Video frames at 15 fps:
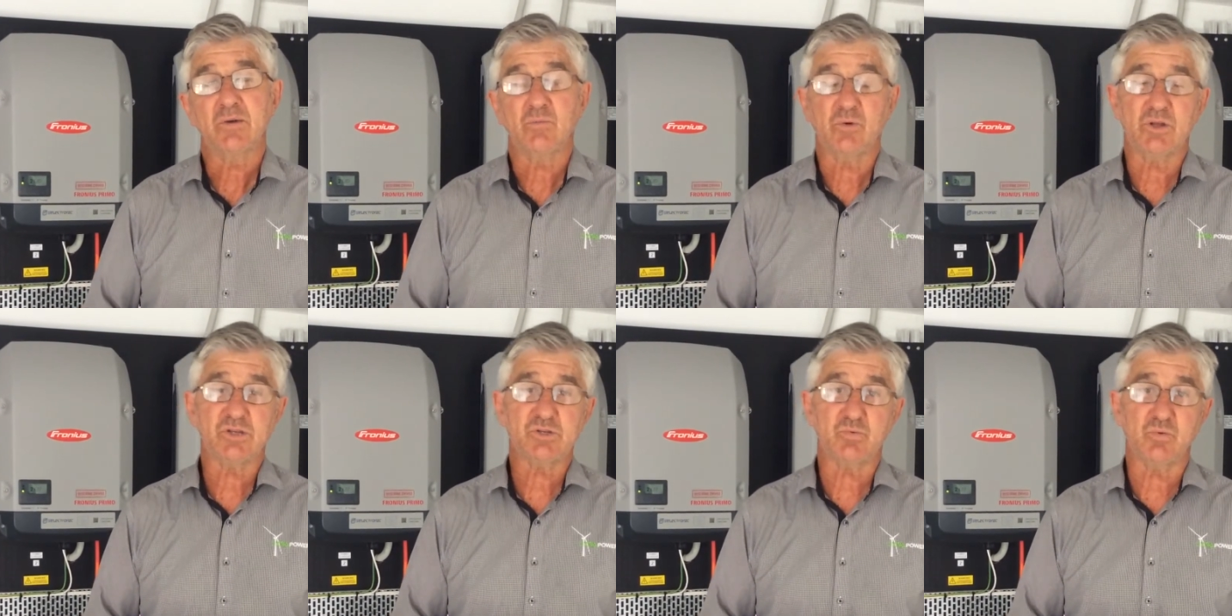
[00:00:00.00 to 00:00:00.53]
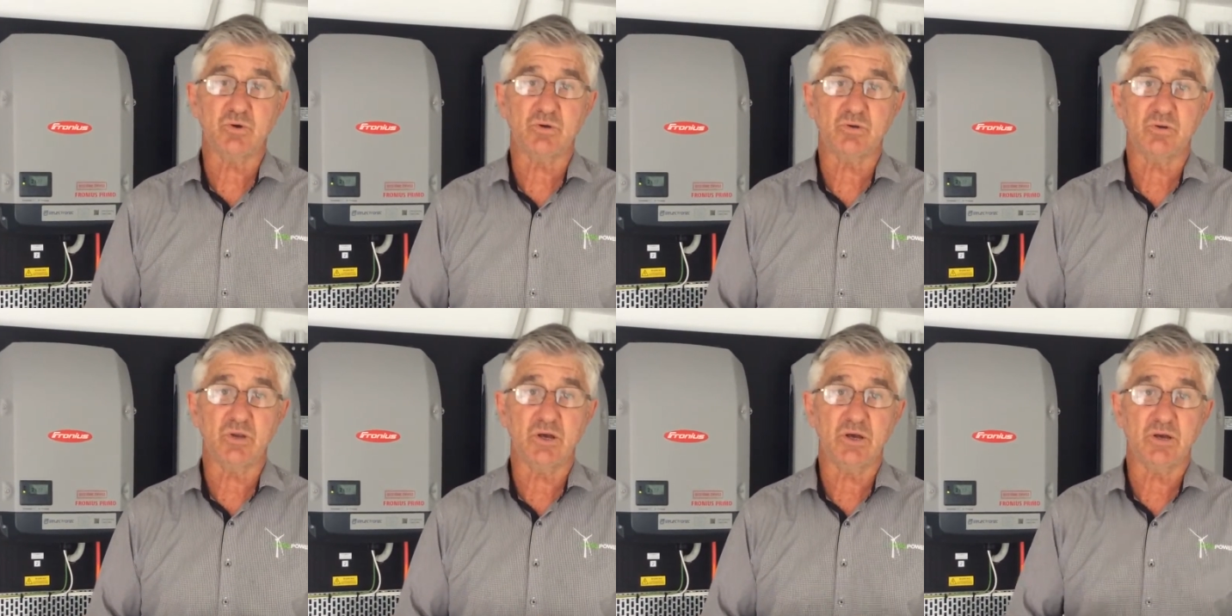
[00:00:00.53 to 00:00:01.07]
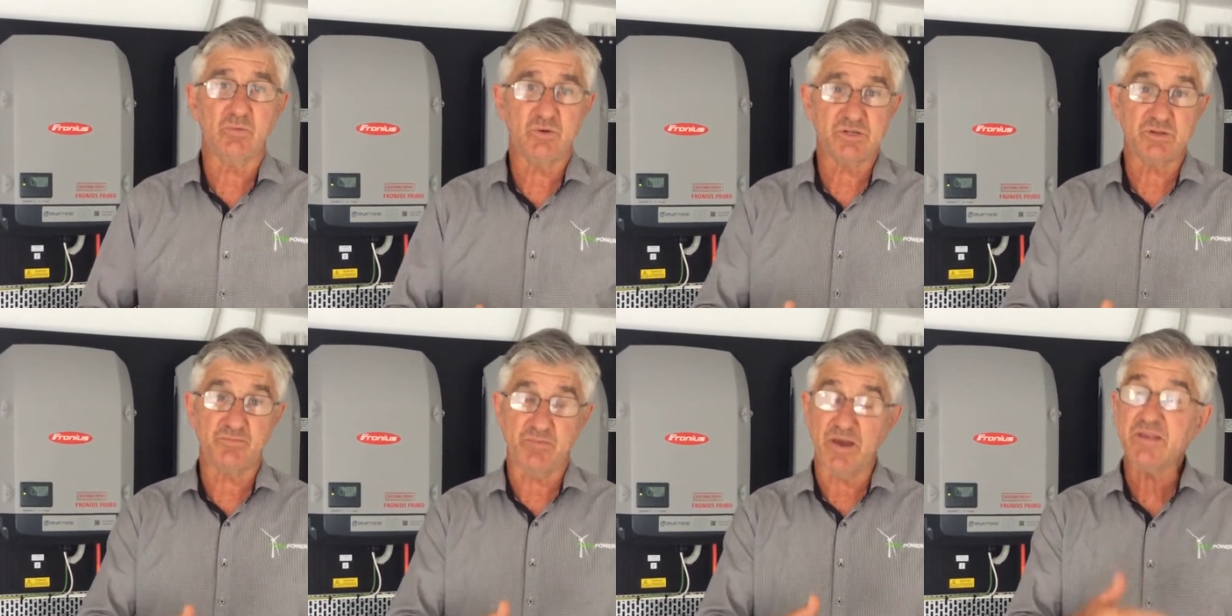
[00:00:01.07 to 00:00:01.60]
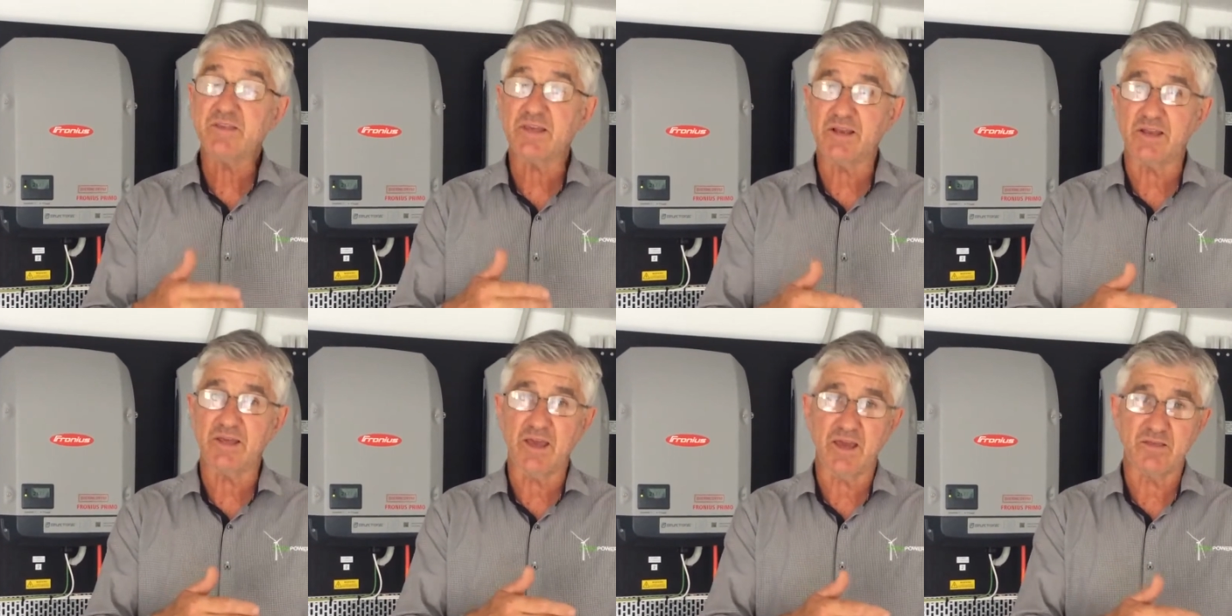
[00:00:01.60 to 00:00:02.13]
which
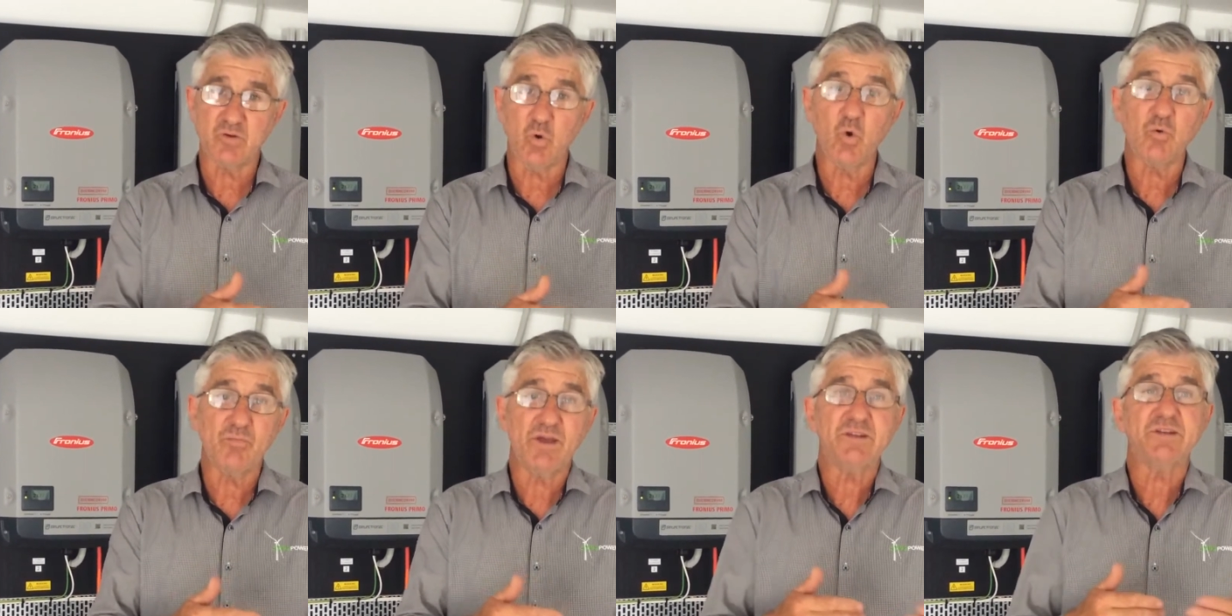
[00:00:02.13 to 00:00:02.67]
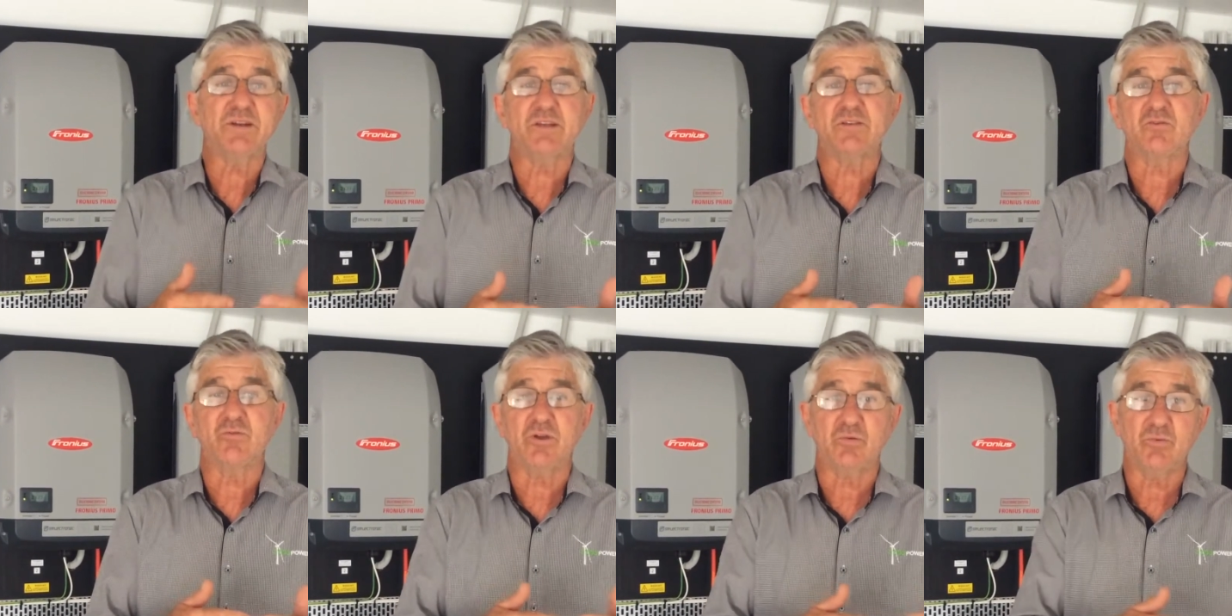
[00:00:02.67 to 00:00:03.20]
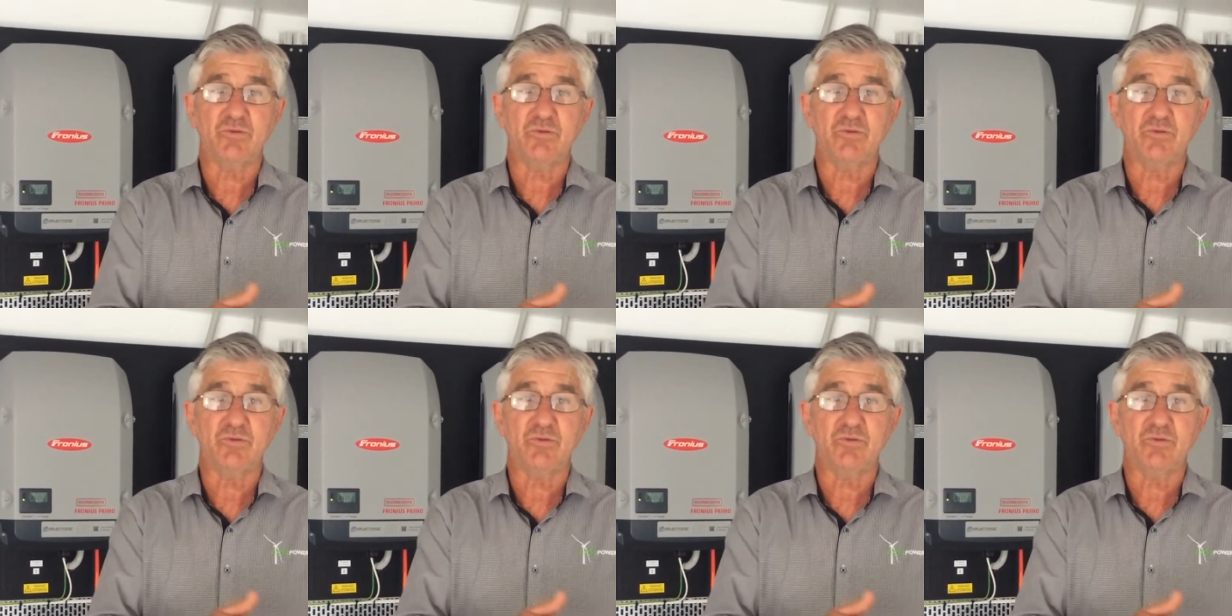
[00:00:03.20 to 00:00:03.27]
basically has augmented his grid.